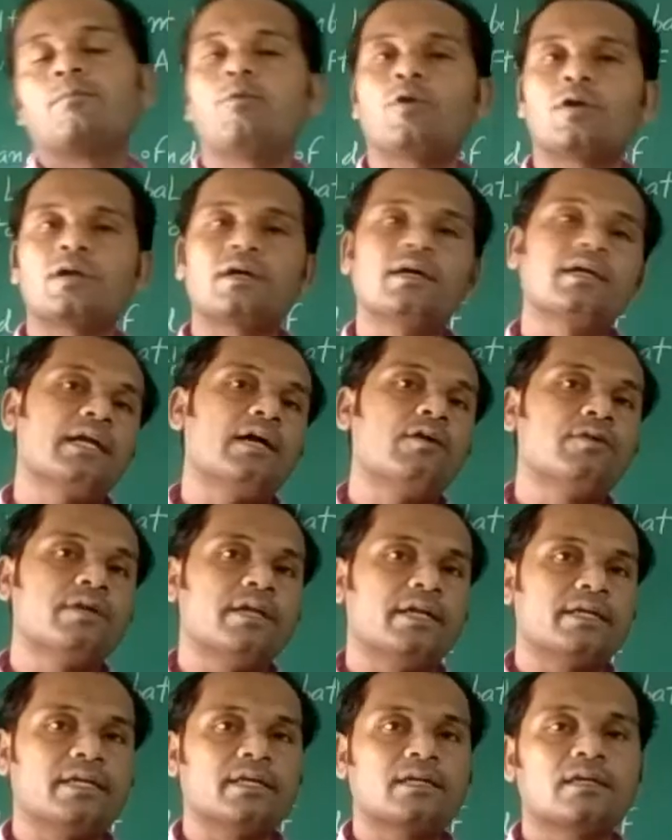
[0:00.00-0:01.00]
For
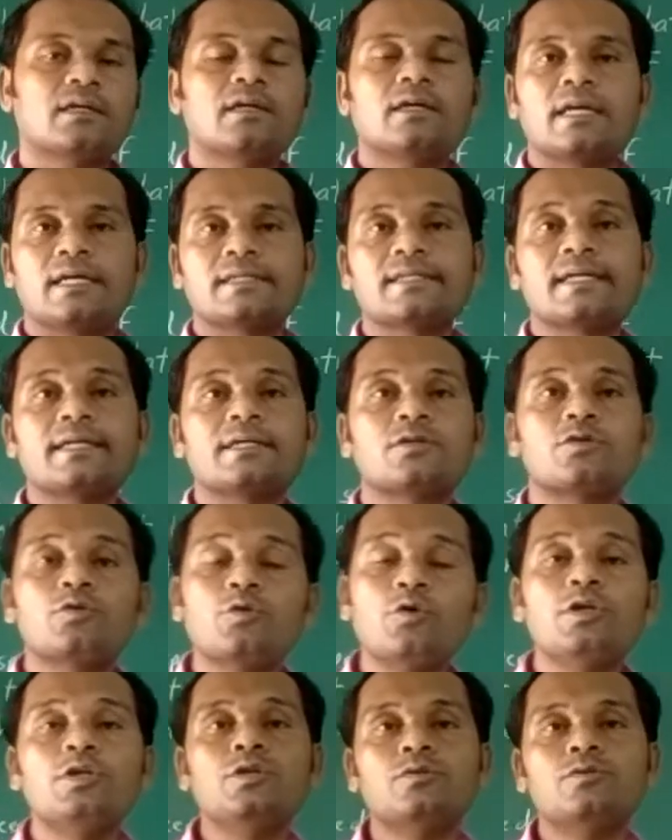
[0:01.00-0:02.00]
ground attack, as
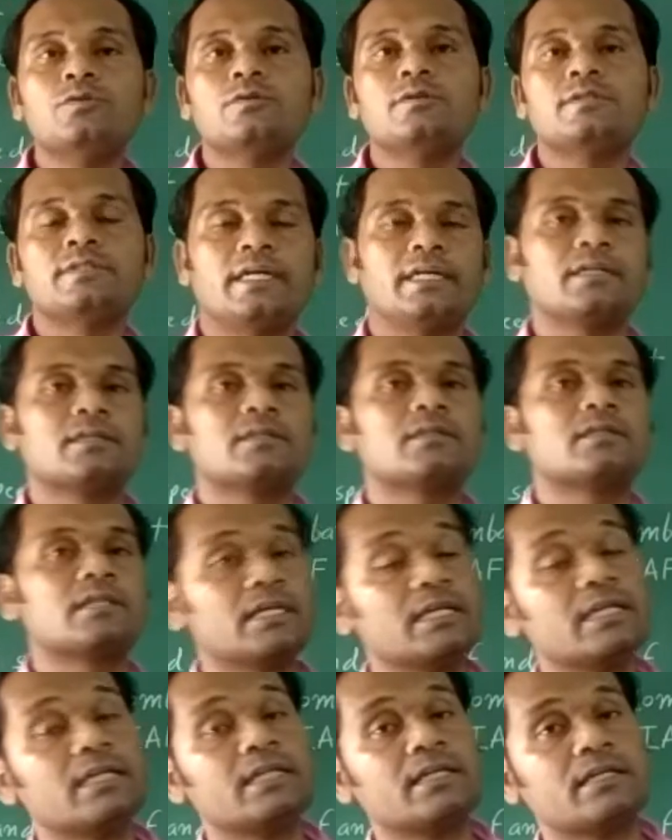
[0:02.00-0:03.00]
I told you that
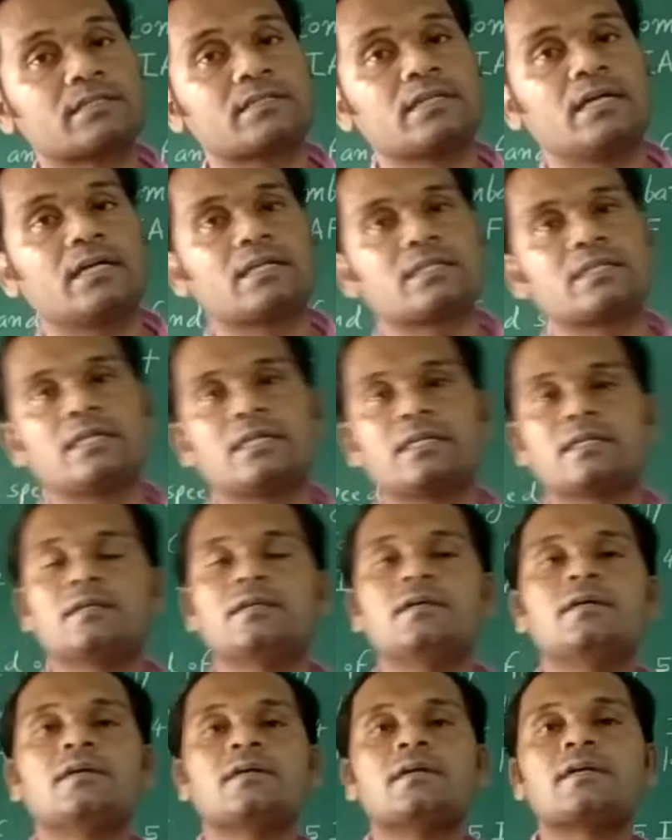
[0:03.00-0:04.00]
three layers are
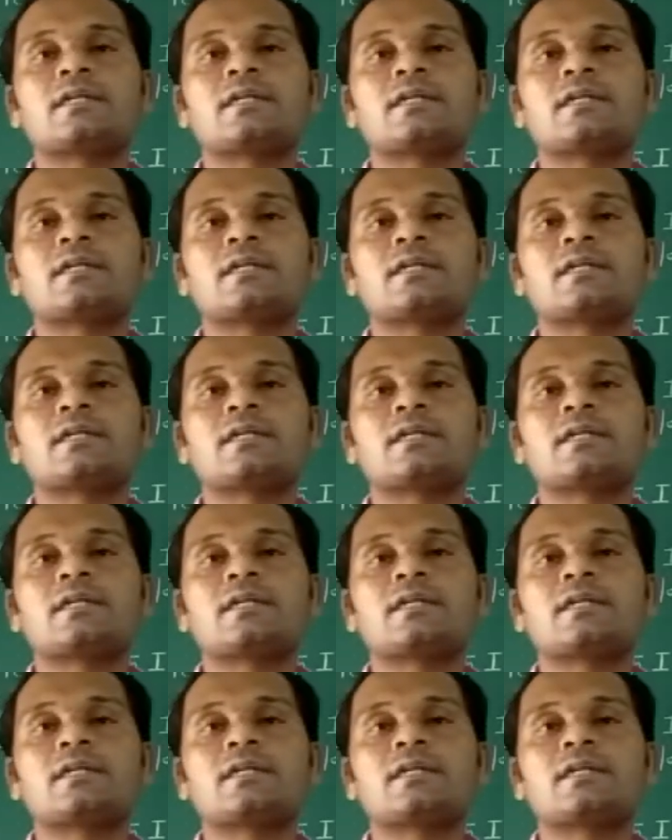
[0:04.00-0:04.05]
there.